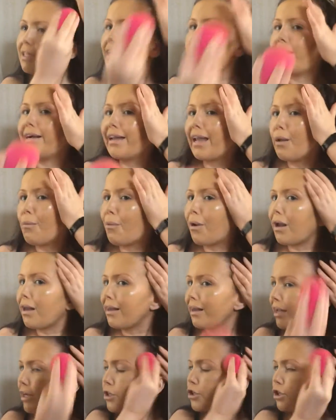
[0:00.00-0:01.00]
I didn't want to
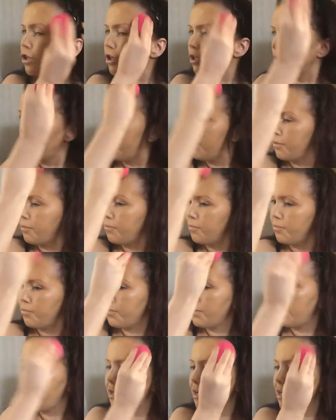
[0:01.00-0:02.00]
like do
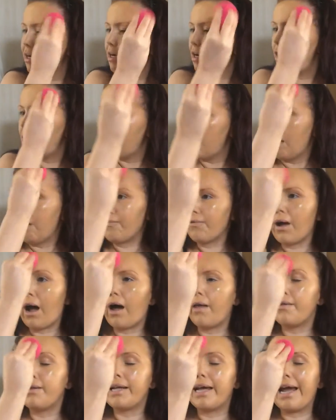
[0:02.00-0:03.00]
a layer of
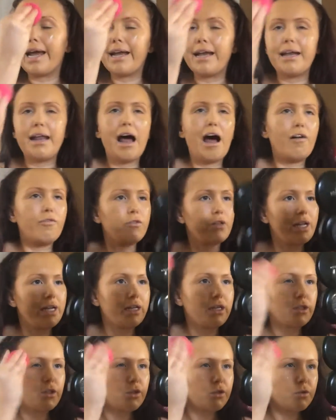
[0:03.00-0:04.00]
tan day and have to
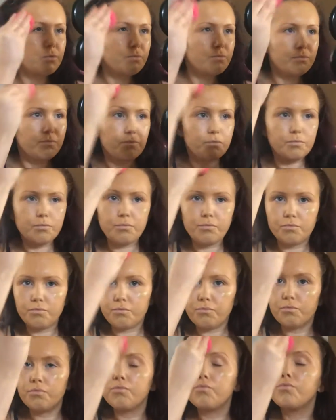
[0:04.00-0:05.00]

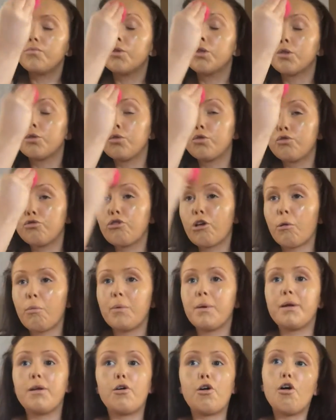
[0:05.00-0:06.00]
like scrub
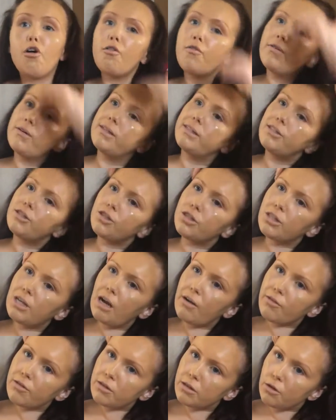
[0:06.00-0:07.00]
it off and just
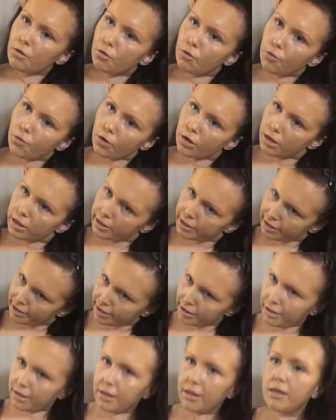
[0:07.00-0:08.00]
have to go for it
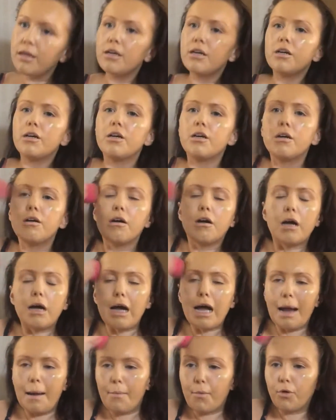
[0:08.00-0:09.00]
again.
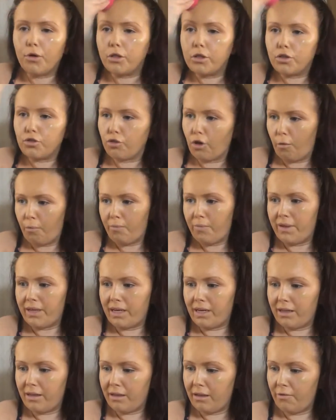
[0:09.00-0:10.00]
I'm going to scrub it.
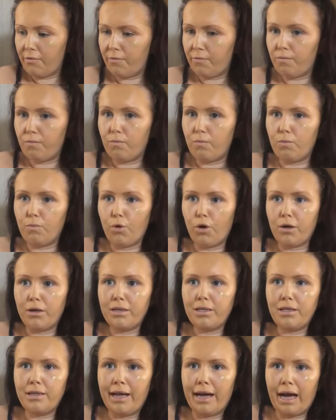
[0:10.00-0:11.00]
I've worn
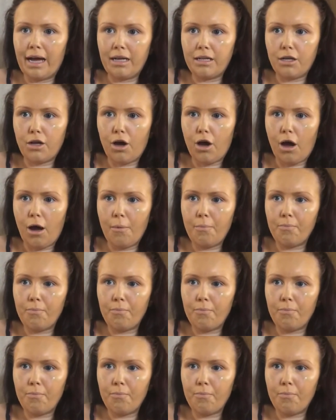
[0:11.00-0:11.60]
that